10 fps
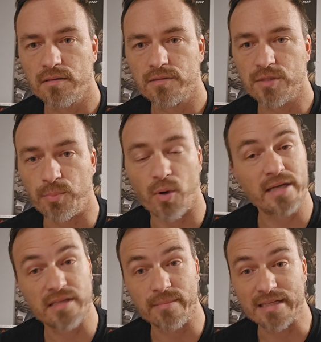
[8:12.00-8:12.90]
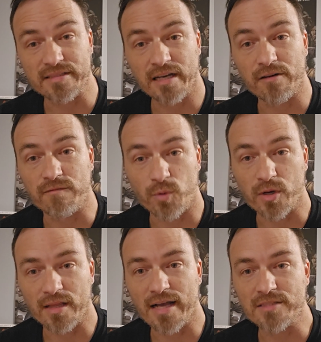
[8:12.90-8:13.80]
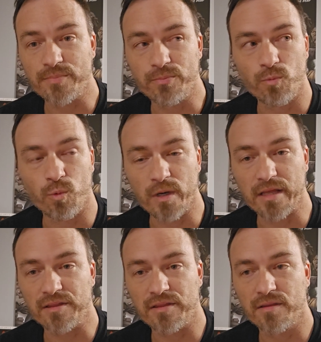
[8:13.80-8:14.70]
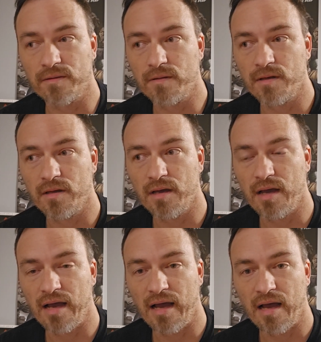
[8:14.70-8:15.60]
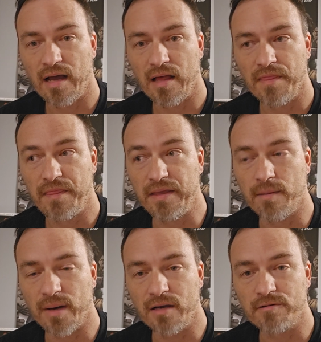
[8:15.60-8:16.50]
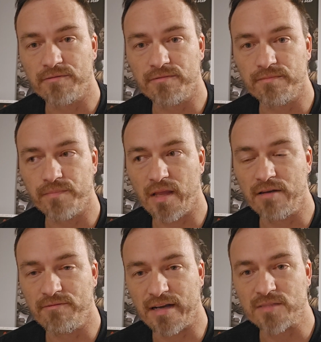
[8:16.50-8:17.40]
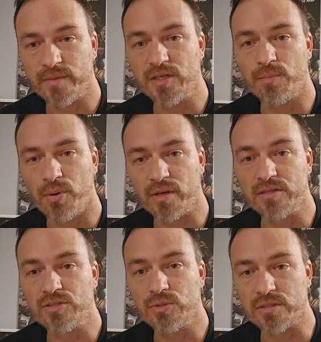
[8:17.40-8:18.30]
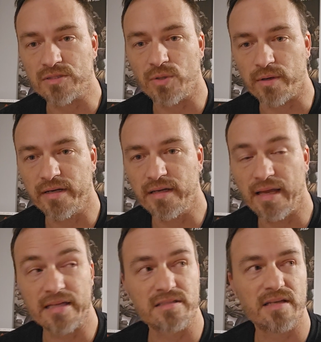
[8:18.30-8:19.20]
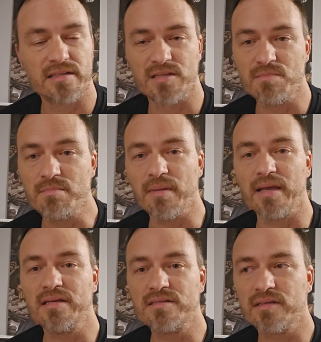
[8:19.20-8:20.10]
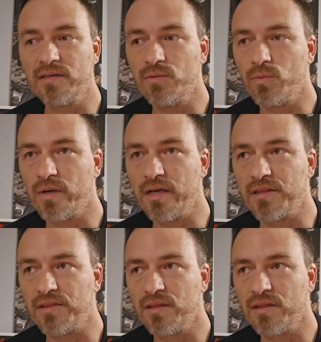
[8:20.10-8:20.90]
surprising myself more or less with the amount of investment you put into a story. It's amazing with